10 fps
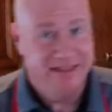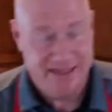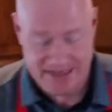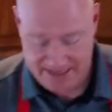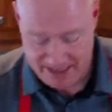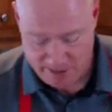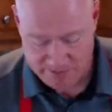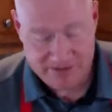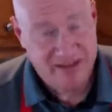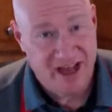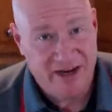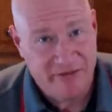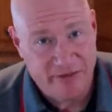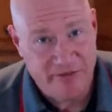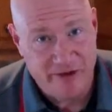they can help. It's kind
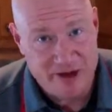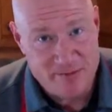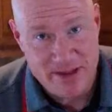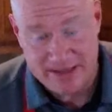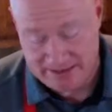of a fun mess.